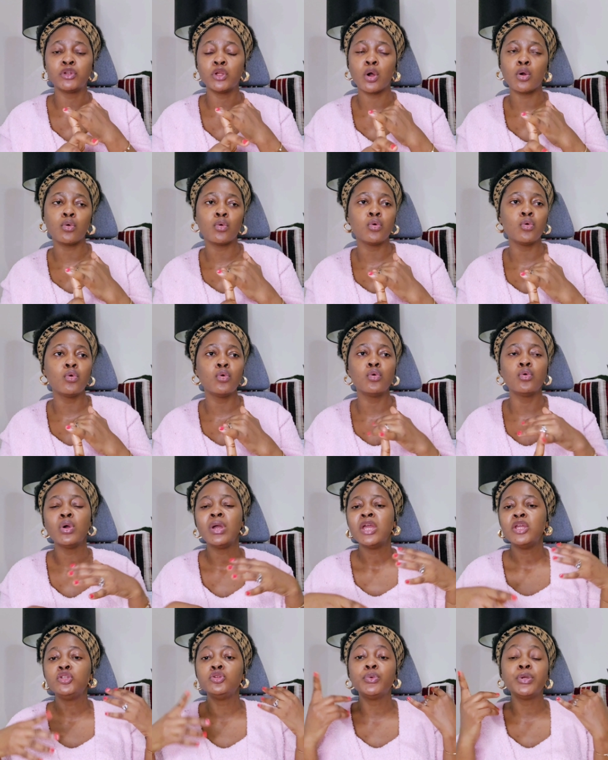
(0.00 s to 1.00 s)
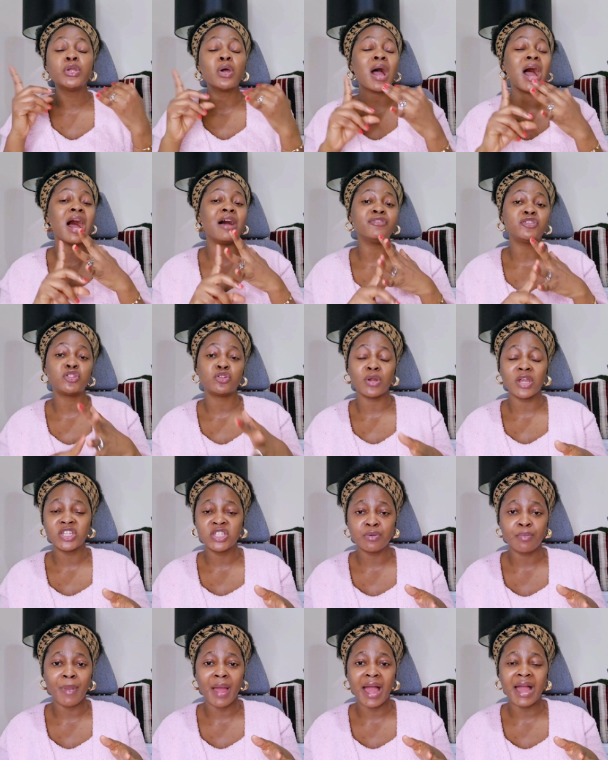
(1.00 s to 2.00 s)
knuckle, you will not have
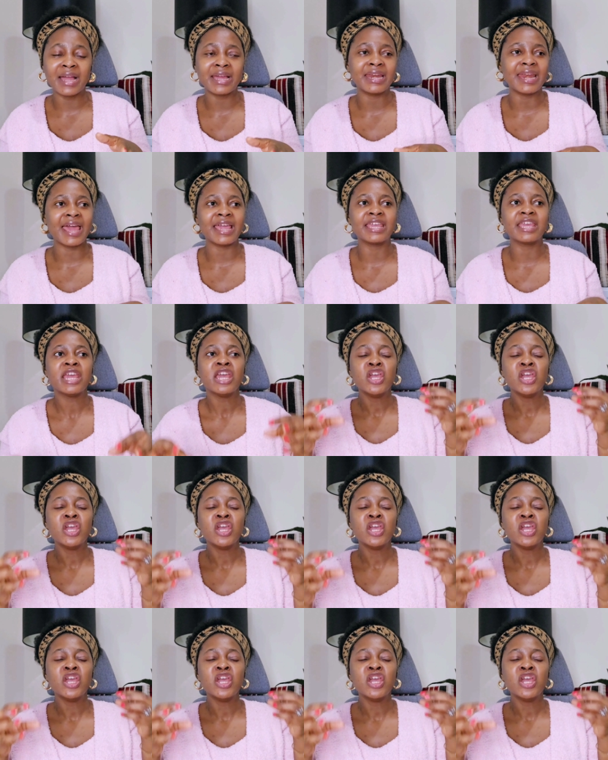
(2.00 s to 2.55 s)
stretch mark. Like,